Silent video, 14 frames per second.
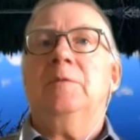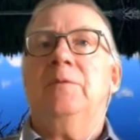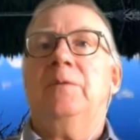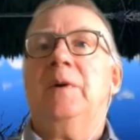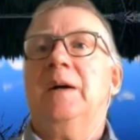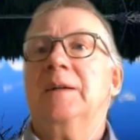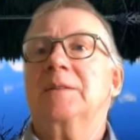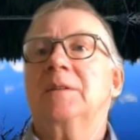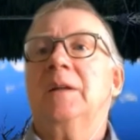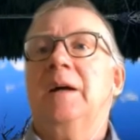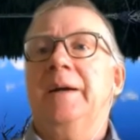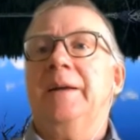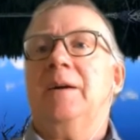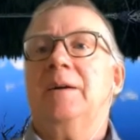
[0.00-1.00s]
Vox
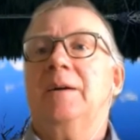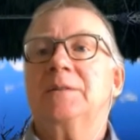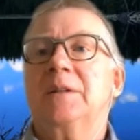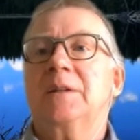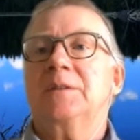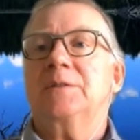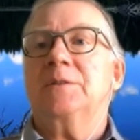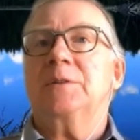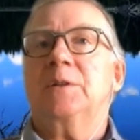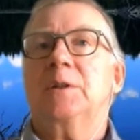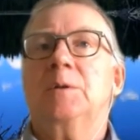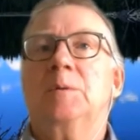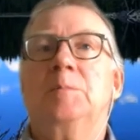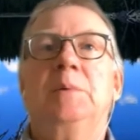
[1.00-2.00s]
LiDAR
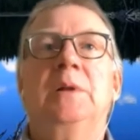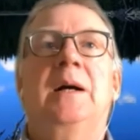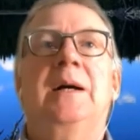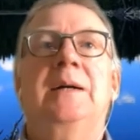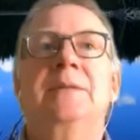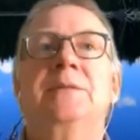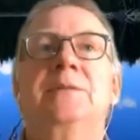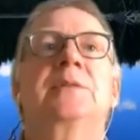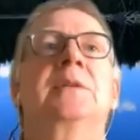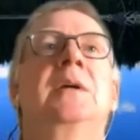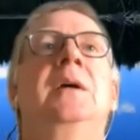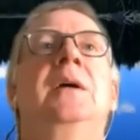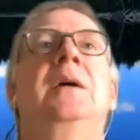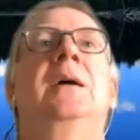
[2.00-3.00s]
sensor plus
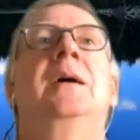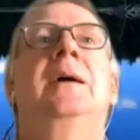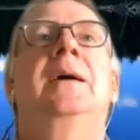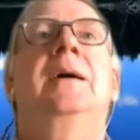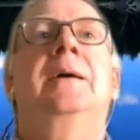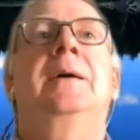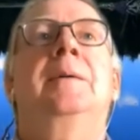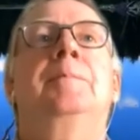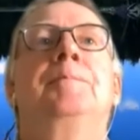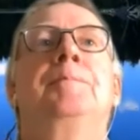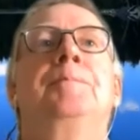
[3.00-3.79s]
a